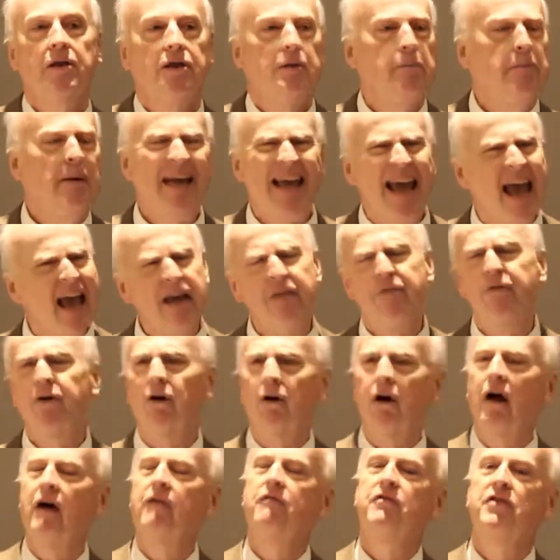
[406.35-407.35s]
the
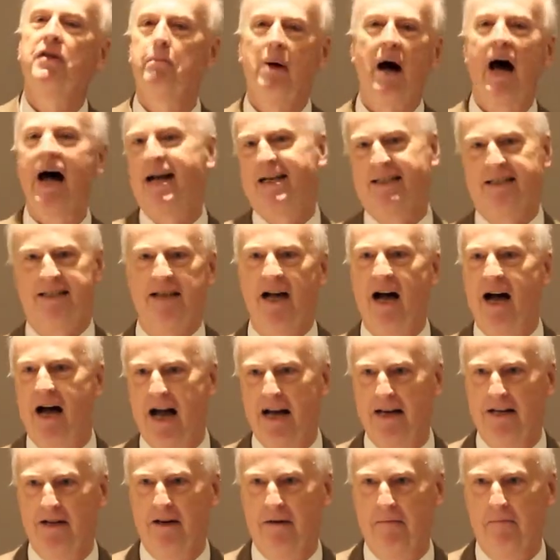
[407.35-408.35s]
behavior of the buy
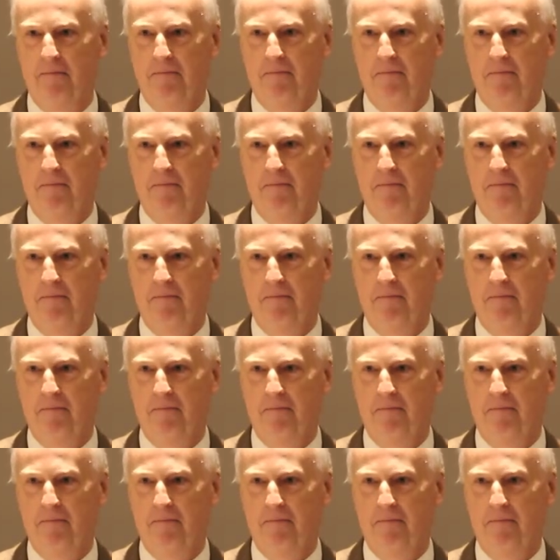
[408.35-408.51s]
side.